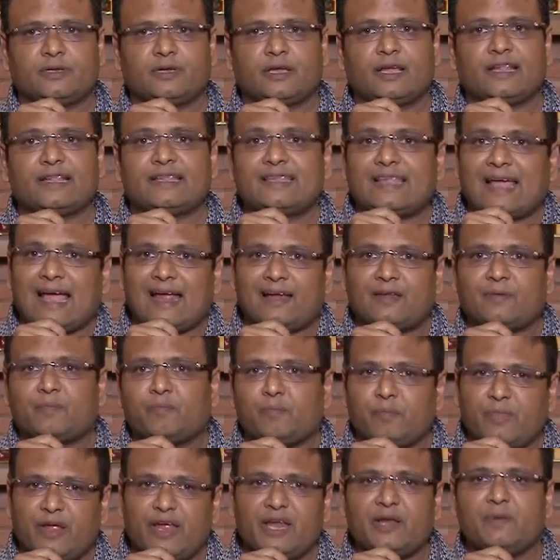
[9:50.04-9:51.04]
And that
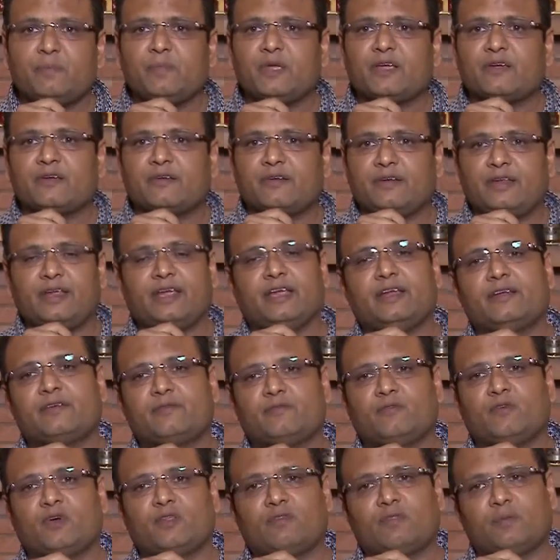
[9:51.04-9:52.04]
made me create
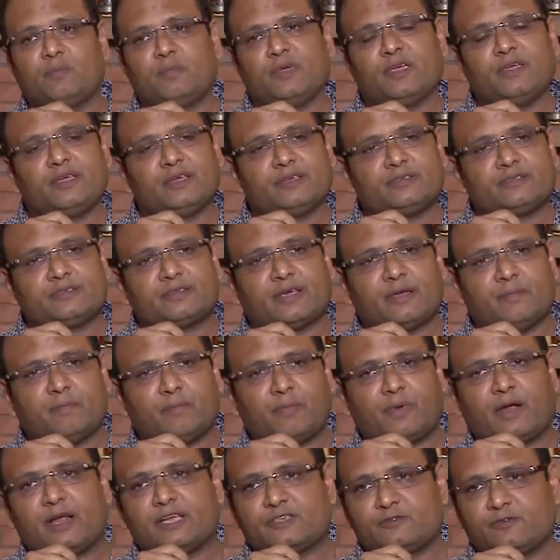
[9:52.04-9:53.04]
one of the biggest
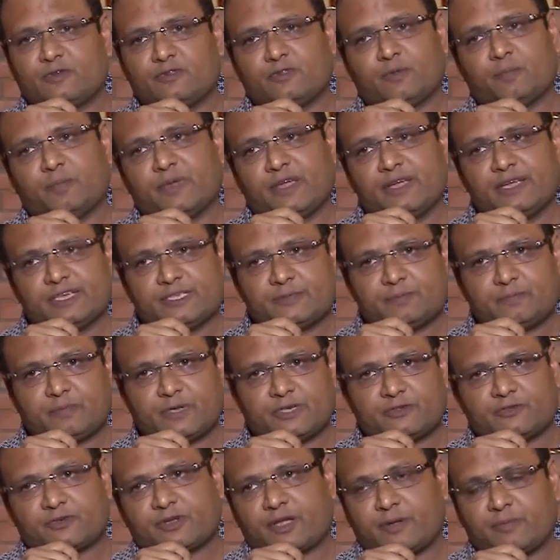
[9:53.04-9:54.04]
empires, one of the biggest
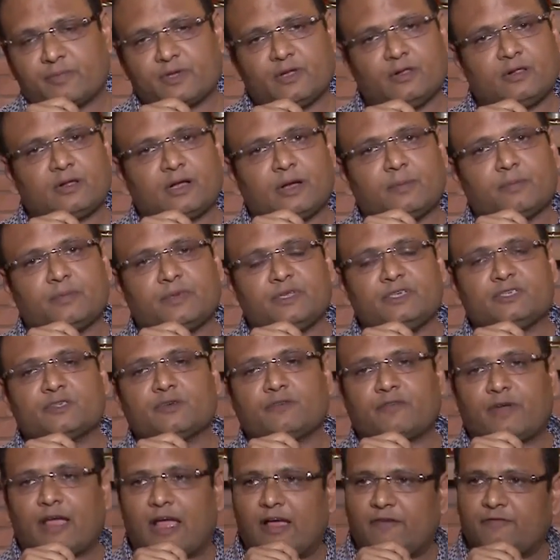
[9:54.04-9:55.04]
petrochemical companies
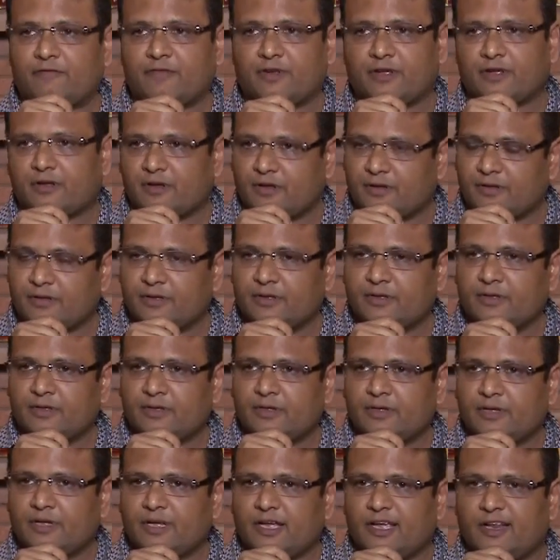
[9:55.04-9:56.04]
of Africa
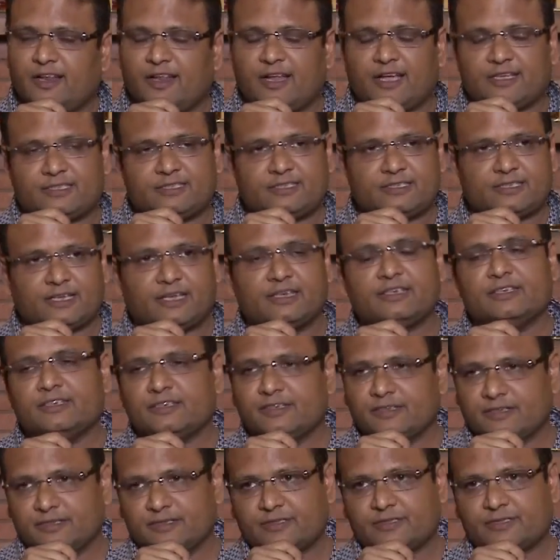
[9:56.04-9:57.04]
in the last 10
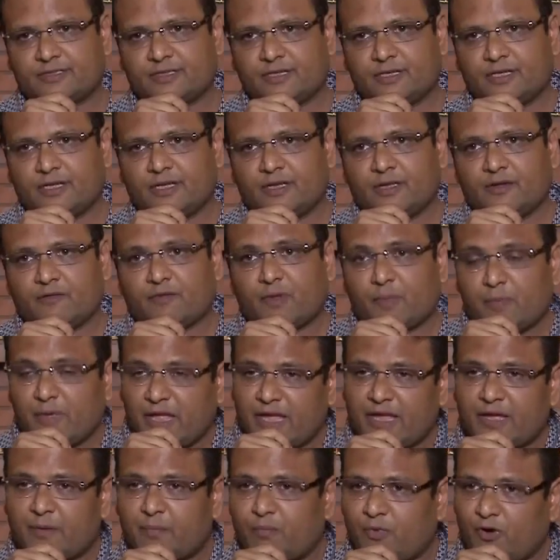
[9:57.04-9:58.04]
years. We
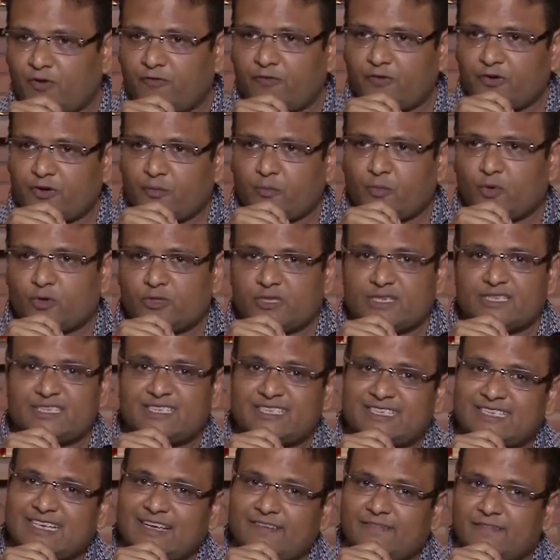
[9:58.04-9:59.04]
make a profit of more than
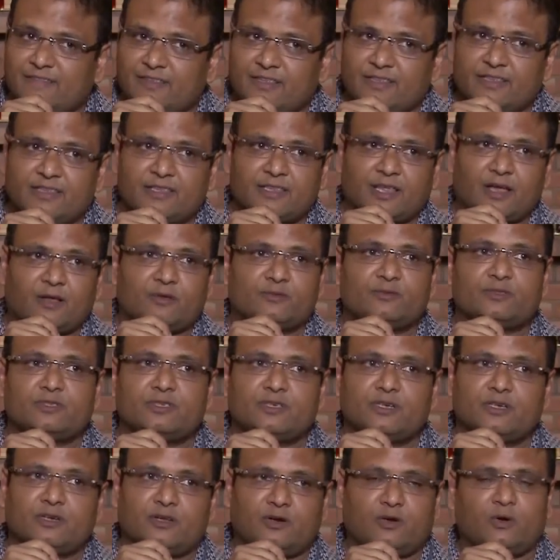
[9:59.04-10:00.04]

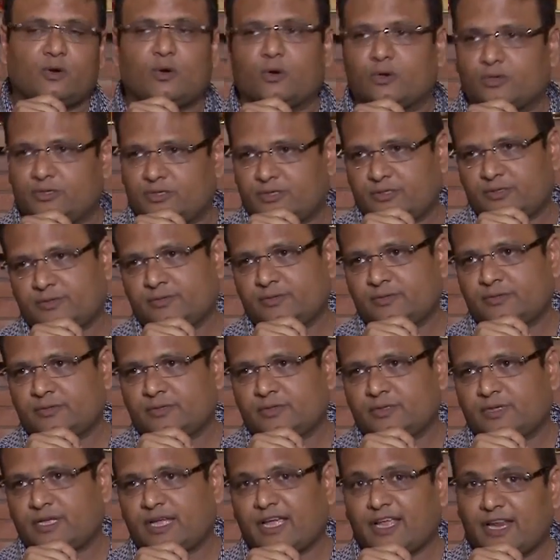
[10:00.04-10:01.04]
7,000 crores
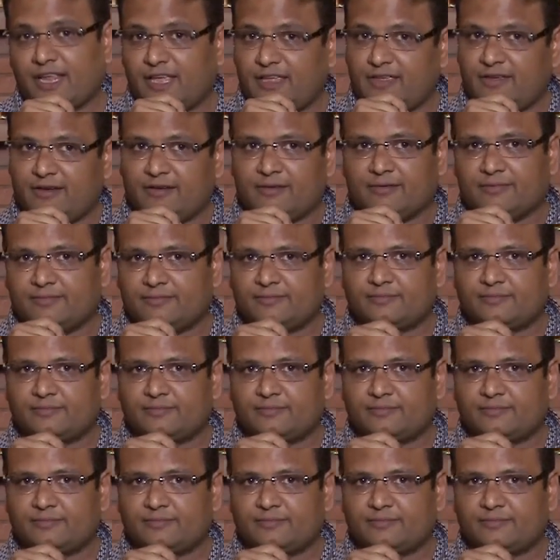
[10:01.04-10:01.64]
in a year.